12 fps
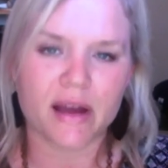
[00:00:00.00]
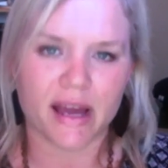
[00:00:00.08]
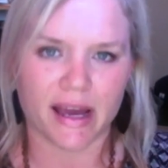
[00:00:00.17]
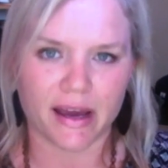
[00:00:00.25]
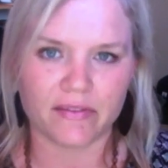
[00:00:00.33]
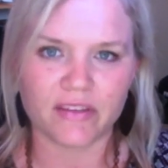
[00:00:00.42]

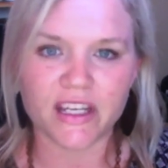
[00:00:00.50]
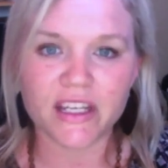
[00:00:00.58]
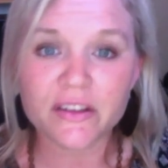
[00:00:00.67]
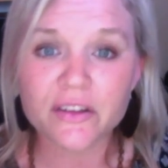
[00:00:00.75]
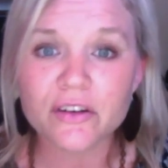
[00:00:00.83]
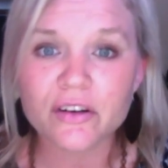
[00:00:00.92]
have
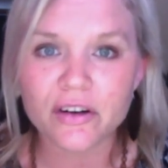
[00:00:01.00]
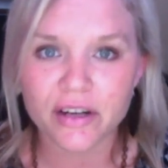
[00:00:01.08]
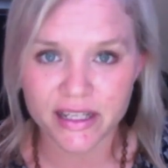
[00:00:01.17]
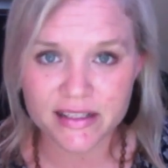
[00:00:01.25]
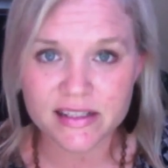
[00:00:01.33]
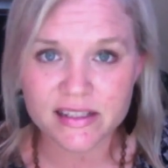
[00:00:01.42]

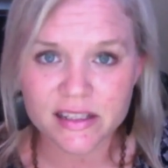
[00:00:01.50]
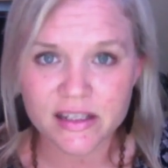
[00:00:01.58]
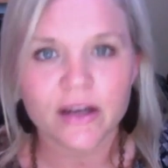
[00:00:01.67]
increased